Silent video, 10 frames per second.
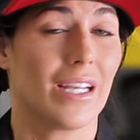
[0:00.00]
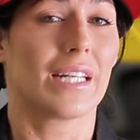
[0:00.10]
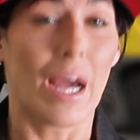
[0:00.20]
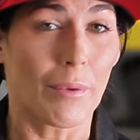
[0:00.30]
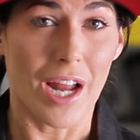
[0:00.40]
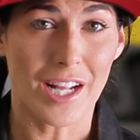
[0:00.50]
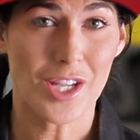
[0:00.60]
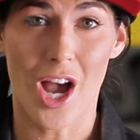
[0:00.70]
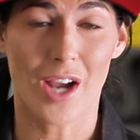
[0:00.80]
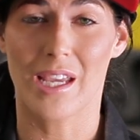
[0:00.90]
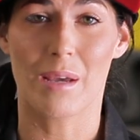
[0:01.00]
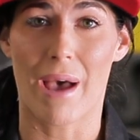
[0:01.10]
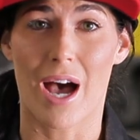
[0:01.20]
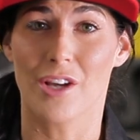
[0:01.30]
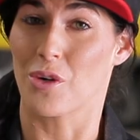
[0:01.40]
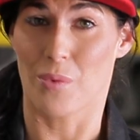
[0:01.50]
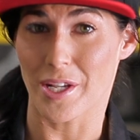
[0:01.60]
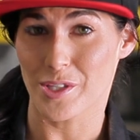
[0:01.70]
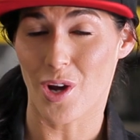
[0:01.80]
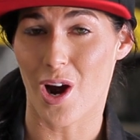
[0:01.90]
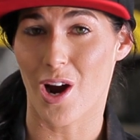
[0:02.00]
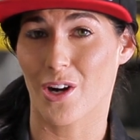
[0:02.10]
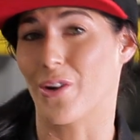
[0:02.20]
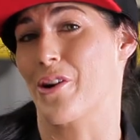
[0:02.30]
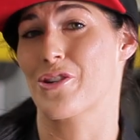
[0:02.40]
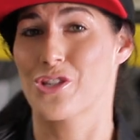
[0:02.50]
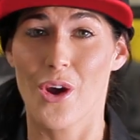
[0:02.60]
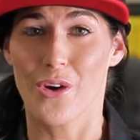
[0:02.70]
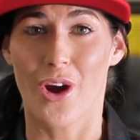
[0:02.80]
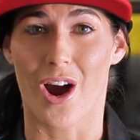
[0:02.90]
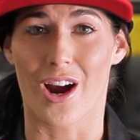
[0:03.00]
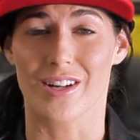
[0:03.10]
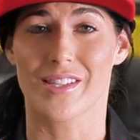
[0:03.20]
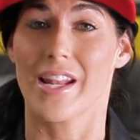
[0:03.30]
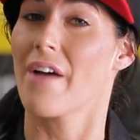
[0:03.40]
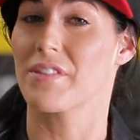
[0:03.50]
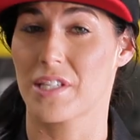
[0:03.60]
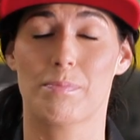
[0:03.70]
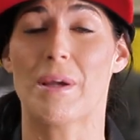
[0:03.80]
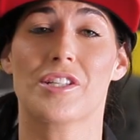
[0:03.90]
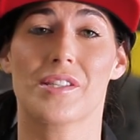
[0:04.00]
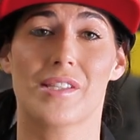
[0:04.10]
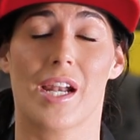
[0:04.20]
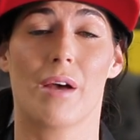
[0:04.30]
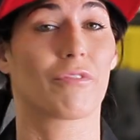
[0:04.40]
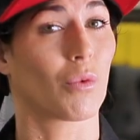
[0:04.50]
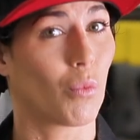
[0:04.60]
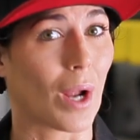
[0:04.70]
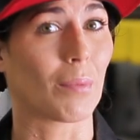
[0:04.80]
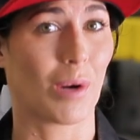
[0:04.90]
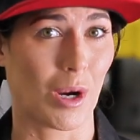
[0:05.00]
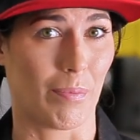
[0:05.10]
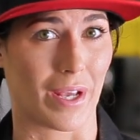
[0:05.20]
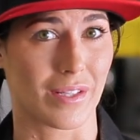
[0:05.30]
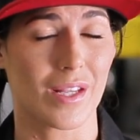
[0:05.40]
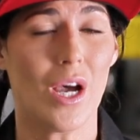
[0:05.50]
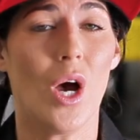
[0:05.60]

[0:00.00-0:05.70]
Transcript: Now, we're not talking about your race car or your show cars that have a suspension set up for one purpose.